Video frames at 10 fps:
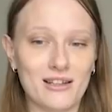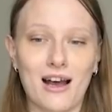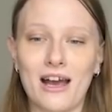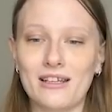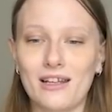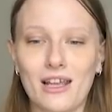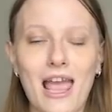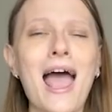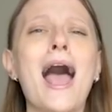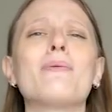got
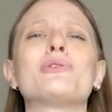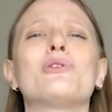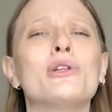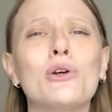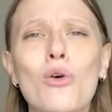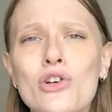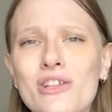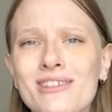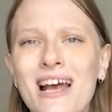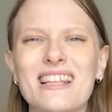absolutely
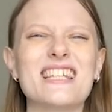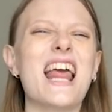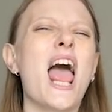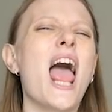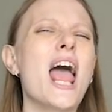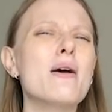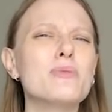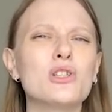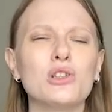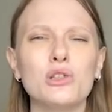gorgeous sets and
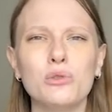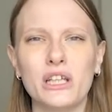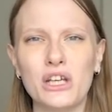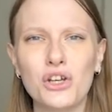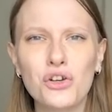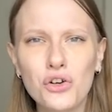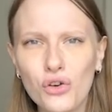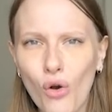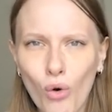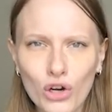absolutely
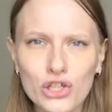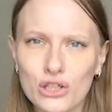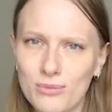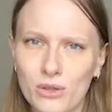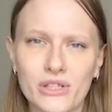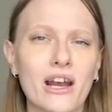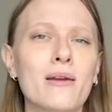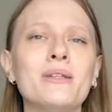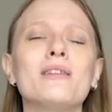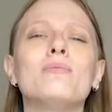gorgeous music. I
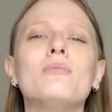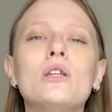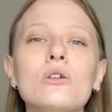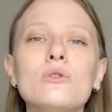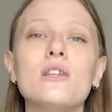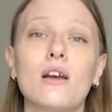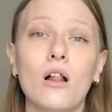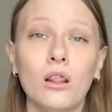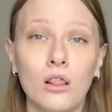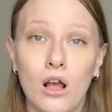mean, the music
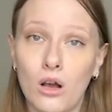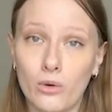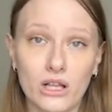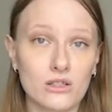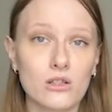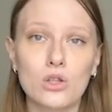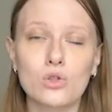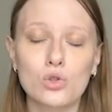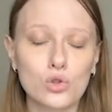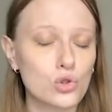alone is
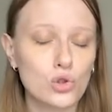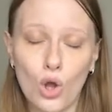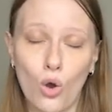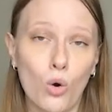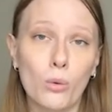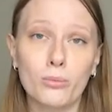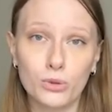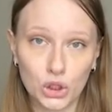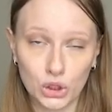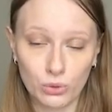so
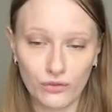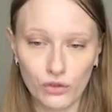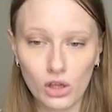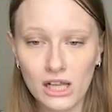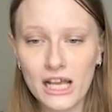beautiful.